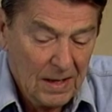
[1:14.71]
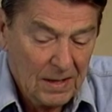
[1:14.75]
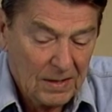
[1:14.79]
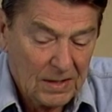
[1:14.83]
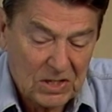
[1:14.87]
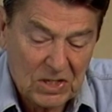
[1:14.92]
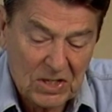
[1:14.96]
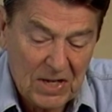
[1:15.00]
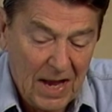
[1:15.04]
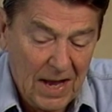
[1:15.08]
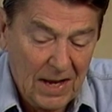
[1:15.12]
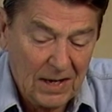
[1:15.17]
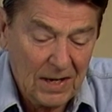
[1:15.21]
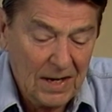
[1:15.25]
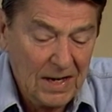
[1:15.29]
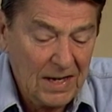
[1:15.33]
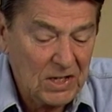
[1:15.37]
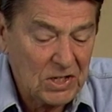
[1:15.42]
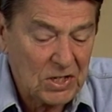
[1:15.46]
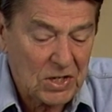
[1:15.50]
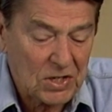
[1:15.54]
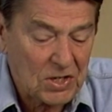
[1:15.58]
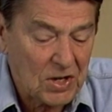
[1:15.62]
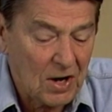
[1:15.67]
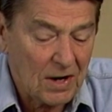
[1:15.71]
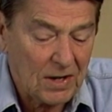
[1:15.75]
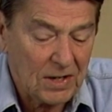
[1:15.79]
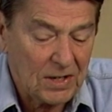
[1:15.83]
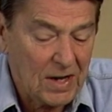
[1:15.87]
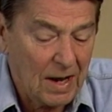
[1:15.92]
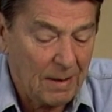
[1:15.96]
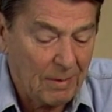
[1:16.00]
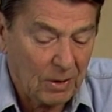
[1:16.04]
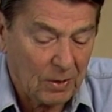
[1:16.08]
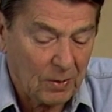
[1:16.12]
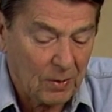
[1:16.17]
The Sandinistas aren't
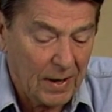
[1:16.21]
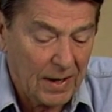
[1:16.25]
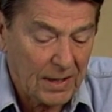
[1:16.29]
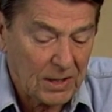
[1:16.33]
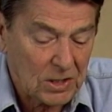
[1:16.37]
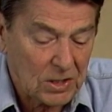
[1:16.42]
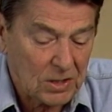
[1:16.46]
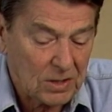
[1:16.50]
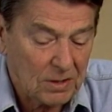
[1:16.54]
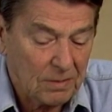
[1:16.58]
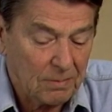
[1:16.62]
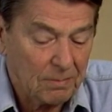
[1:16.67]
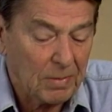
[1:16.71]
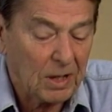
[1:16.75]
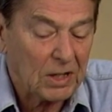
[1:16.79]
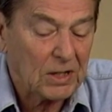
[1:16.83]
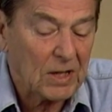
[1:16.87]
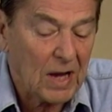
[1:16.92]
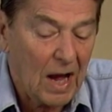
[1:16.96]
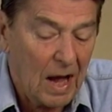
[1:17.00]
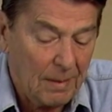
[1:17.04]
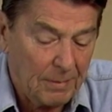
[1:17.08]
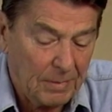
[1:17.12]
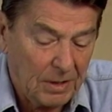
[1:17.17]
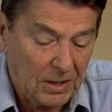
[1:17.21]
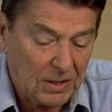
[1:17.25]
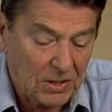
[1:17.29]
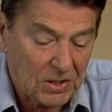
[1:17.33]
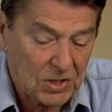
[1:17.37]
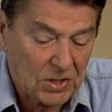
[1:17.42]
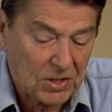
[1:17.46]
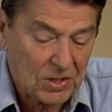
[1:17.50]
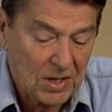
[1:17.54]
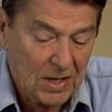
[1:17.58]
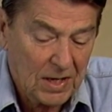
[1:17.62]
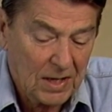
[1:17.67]
Democrats, but
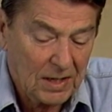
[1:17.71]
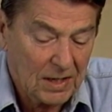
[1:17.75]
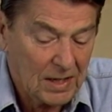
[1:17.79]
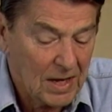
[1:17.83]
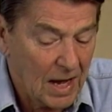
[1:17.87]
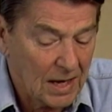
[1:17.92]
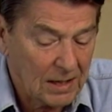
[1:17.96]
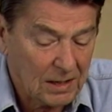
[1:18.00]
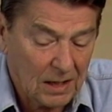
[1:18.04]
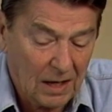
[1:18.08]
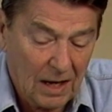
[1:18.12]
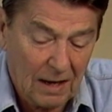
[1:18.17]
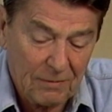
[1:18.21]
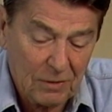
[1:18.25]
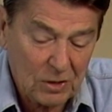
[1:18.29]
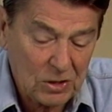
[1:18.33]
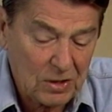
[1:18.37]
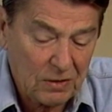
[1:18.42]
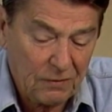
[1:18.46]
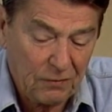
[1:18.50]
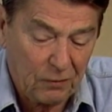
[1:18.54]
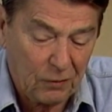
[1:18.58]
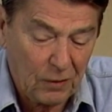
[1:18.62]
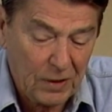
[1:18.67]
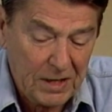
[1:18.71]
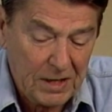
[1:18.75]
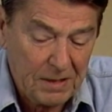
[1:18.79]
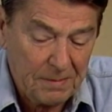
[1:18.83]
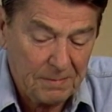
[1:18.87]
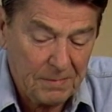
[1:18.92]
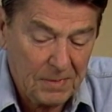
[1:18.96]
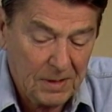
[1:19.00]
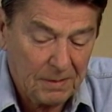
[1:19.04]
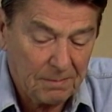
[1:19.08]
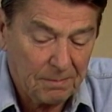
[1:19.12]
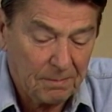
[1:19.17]
communists, not lovers of
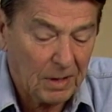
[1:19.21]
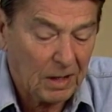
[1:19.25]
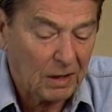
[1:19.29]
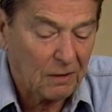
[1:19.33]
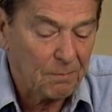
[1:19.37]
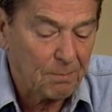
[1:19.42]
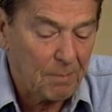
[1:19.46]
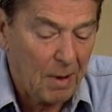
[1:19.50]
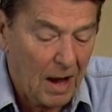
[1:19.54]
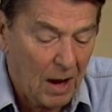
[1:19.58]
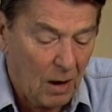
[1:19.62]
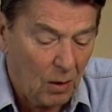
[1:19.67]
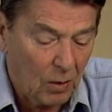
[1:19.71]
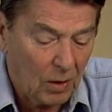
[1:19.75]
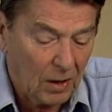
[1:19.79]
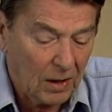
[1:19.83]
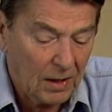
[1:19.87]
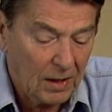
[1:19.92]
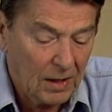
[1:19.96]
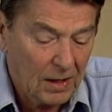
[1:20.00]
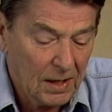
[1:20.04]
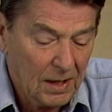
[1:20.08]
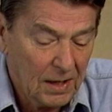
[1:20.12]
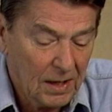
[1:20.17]
freedom, but of power,